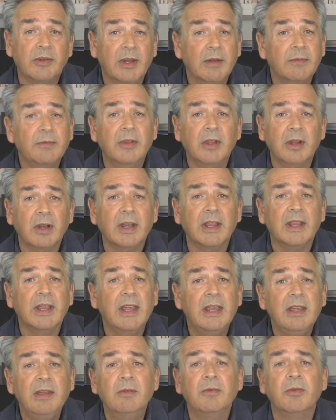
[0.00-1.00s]
definitely
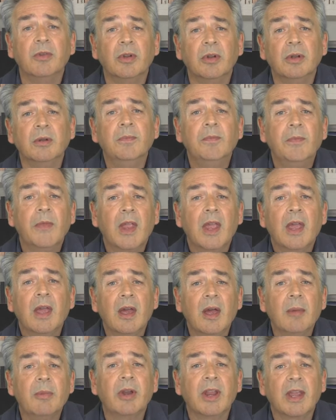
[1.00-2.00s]
evil,
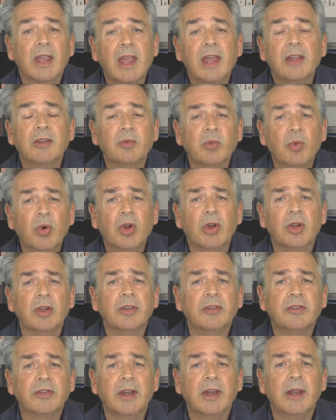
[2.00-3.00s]
but it gets
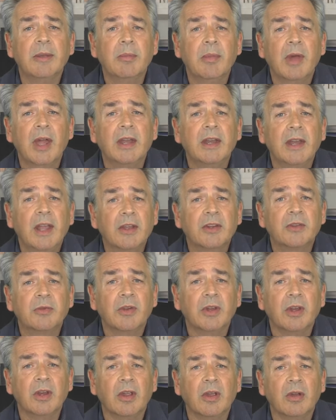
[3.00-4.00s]
worse. And in my next
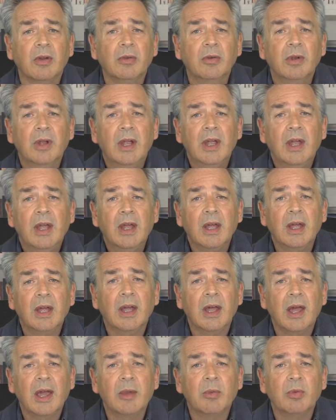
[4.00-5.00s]
video,
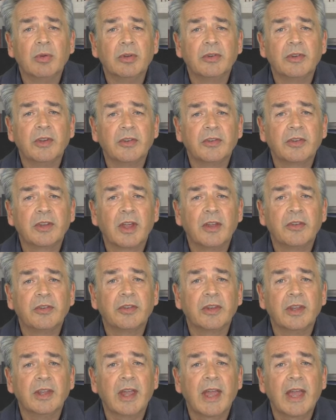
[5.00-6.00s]
I will
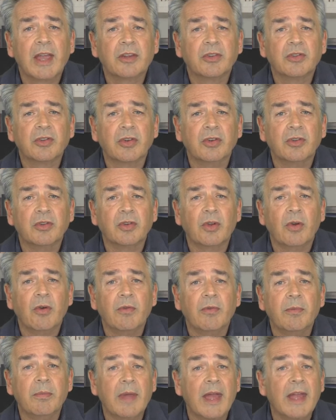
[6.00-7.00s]
discuss the actions
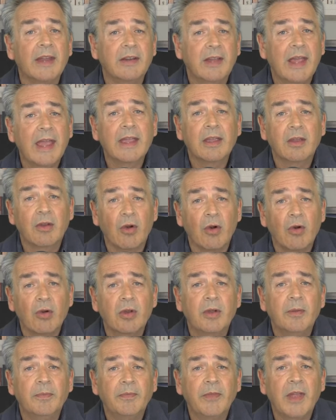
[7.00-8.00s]
of Matt
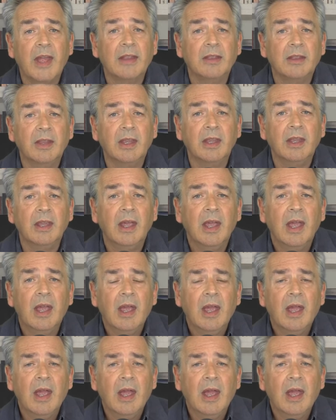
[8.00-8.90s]
Hancock and the